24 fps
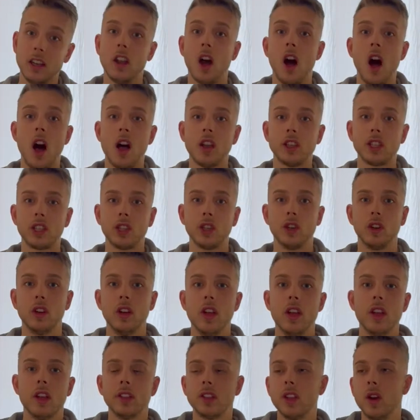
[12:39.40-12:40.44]
hostel,
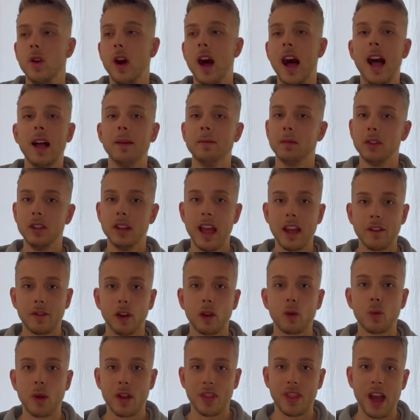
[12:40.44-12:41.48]
so I'm
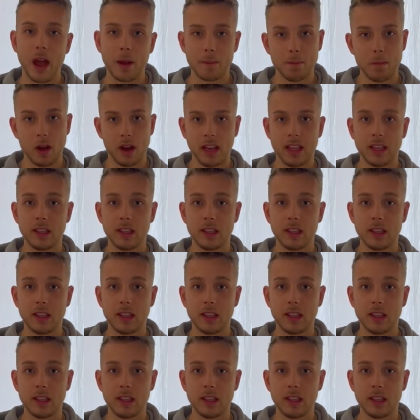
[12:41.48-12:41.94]
never without money.